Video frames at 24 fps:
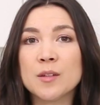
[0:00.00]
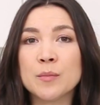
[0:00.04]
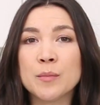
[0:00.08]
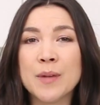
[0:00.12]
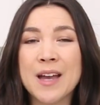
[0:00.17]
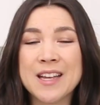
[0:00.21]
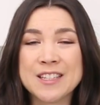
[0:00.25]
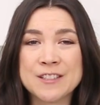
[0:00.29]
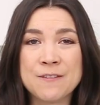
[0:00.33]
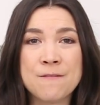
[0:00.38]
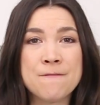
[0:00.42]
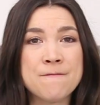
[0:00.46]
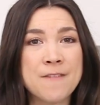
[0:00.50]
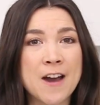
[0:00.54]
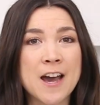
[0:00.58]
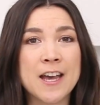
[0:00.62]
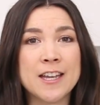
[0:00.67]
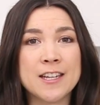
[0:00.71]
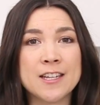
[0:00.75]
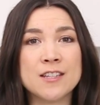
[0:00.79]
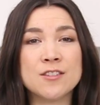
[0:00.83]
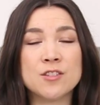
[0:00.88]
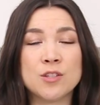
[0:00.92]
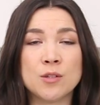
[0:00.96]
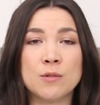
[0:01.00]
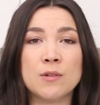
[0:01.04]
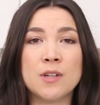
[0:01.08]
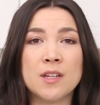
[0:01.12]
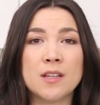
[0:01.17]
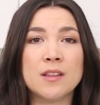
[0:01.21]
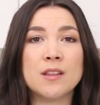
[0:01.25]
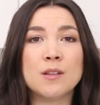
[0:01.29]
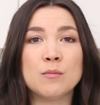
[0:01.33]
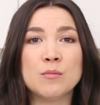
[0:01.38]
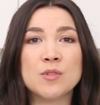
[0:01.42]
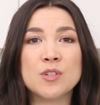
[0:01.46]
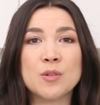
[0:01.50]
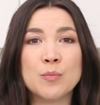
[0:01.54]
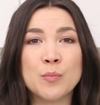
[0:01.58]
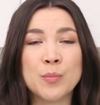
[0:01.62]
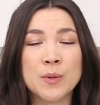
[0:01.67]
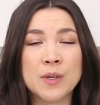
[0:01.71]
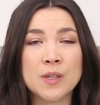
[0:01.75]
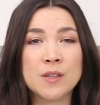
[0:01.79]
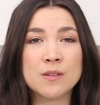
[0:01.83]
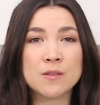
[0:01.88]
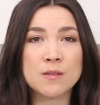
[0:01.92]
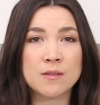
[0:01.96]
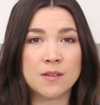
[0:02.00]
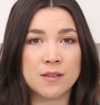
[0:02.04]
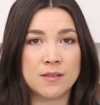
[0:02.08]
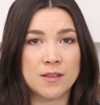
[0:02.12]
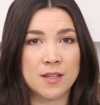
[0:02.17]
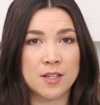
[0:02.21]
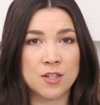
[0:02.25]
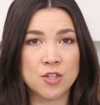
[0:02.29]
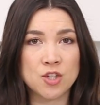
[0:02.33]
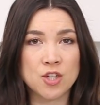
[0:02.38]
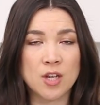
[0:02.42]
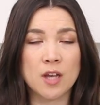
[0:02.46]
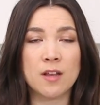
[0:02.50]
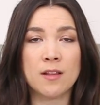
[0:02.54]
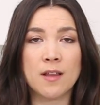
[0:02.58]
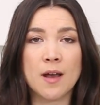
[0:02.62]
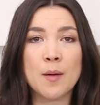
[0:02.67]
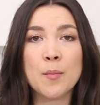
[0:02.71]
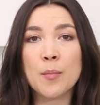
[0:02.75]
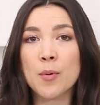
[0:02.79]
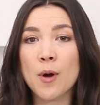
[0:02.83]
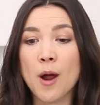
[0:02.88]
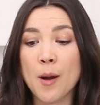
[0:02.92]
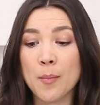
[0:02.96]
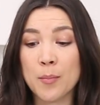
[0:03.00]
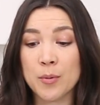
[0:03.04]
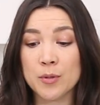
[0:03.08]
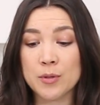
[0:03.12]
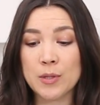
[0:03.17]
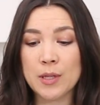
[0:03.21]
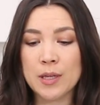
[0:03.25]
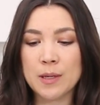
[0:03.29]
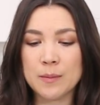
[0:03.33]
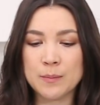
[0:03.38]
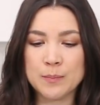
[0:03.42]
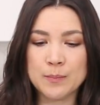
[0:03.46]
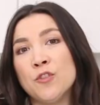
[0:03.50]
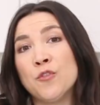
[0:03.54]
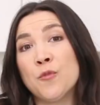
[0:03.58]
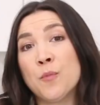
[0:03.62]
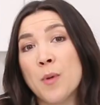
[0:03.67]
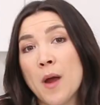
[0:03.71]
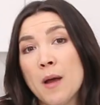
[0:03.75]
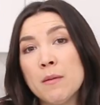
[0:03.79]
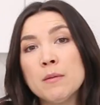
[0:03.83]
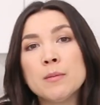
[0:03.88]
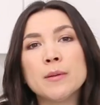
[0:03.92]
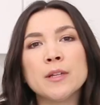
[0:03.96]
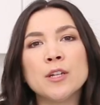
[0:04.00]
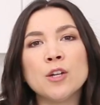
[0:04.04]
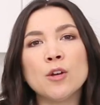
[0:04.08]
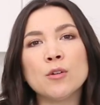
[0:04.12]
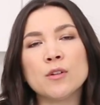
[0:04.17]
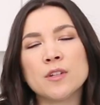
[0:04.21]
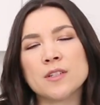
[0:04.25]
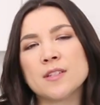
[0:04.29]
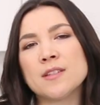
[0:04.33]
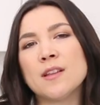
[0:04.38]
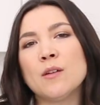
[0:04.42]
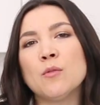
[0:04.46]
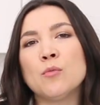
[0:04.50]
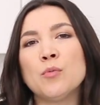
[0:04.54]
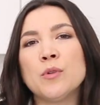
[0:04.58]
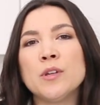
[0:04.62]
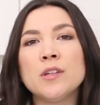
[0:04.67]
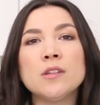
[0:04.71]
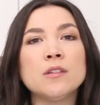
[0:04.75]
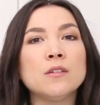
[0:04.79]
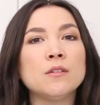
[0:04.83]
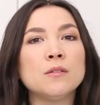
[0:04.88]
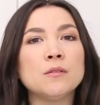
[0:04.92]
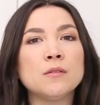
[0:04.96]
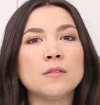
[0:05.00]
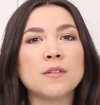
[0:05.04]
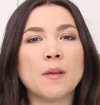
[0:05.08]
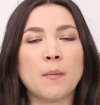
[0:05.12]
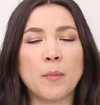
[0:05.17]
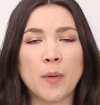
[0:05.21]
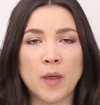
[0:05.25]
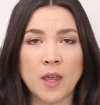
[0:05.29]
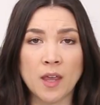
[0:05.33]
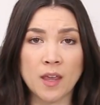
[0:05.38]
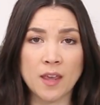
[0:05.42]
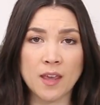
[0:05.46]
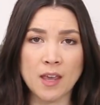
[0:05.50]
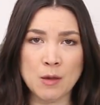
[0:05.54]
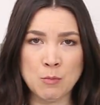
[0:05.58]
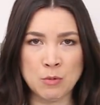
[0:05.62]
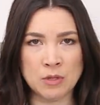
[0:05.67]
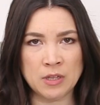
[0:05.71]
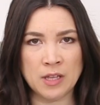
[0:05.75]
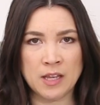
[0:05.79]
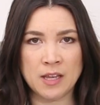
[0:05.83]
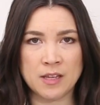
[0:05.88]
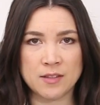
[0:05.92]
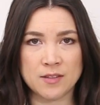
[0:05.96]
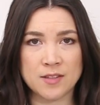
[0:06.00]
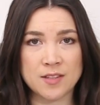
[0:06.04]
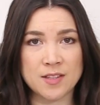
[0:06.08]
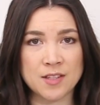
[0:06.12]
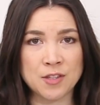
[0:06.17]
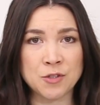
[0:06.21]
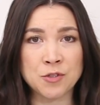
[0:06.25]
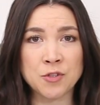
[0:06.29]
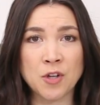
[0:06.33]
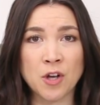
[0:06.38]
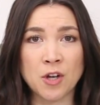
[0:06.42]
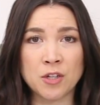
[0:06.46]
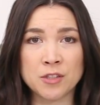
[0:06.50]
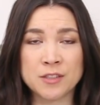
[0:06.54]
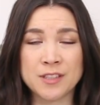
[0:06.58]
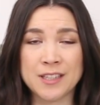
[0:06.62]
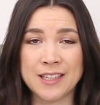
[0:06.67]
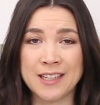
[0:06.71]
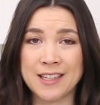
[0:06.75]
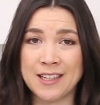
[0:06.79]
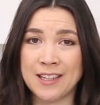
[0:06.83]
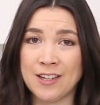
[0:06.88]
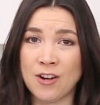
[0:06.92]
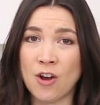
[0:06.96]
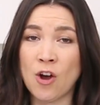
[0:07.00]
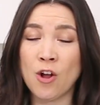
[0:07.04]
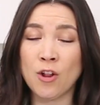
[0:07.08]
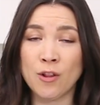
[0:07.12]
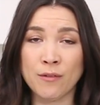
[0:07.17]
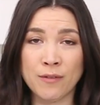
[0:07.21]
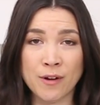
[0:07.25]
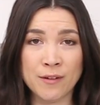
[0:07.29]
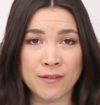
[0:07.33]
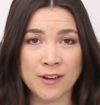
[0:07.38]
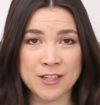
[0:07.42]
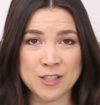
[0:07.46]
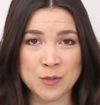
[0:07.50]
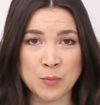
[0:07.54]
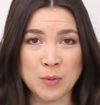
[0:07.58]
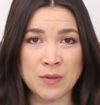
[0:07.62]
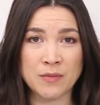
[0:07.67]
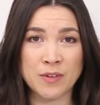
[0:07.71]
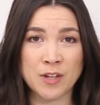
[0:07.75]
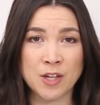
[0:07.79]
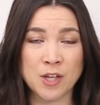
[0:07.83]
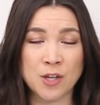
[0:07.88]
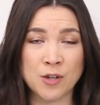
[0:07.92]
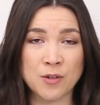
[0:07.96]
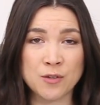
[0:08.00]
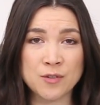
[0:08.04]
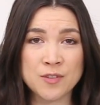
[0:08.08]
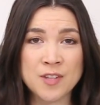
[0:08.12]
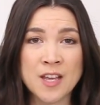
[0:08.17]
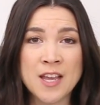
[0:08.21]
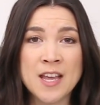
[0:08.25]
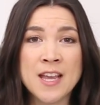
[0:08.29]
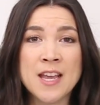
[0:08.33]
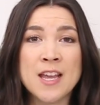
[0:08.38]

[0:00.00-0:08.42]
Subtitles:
them as fine as you need them to be so that they gel up properly. You've probably noticed that we use pink Himalayan sea salt in all of our recipe videos.